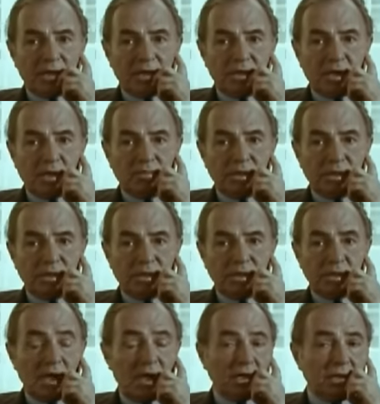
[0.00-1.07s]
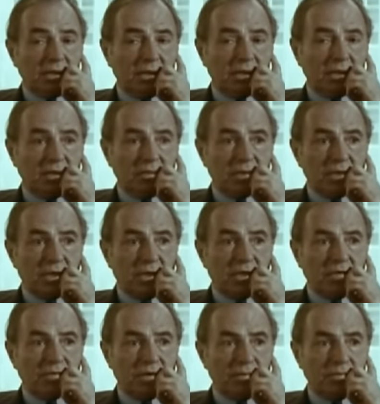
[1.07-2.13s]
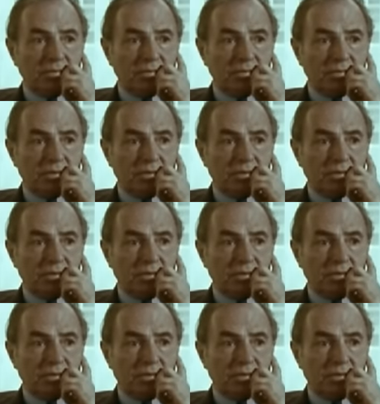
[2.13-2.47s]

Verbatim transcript: to Dublin and died, and that was the end of him.